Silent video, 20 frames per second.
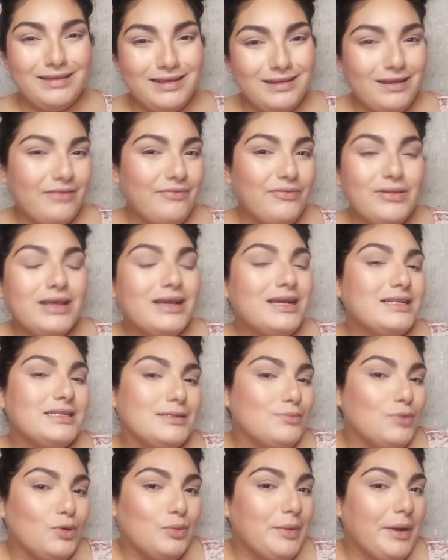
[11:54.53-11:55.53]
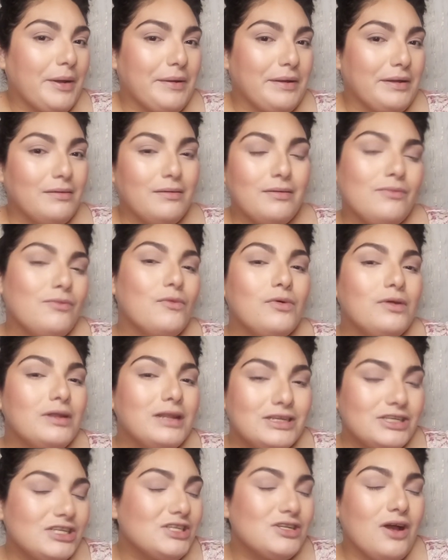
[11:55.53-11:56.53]
I feel like it's a mulberry. Well,
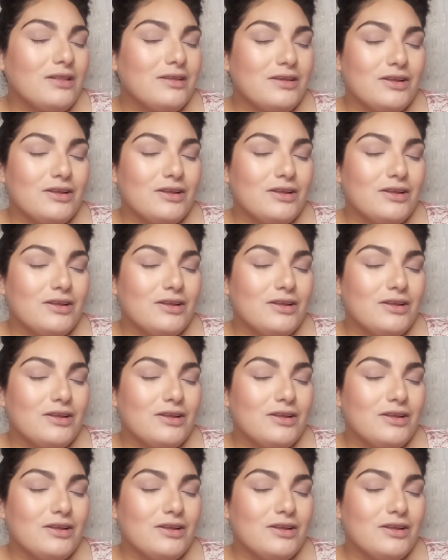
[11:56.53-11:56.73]
let's just call it